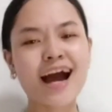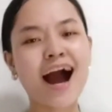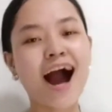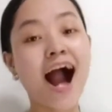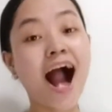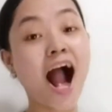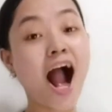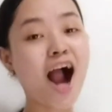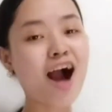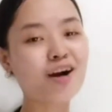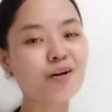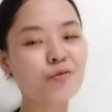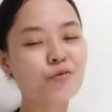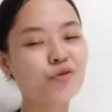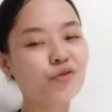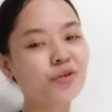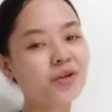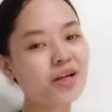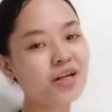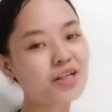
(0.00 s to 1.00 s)
I will
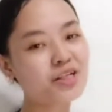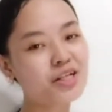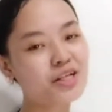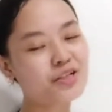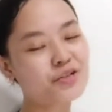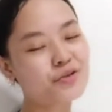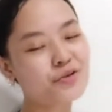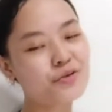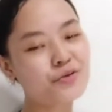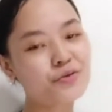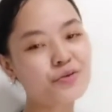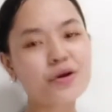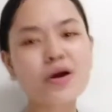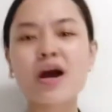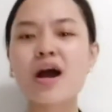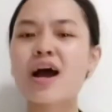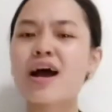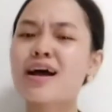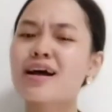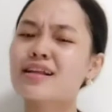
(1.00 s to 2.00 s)
share to you
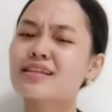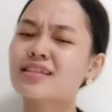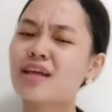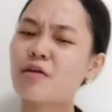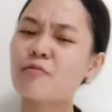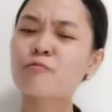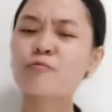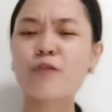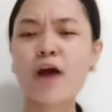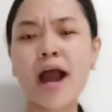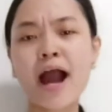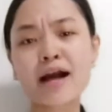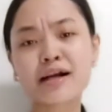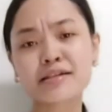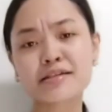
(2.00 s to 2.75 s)
some facts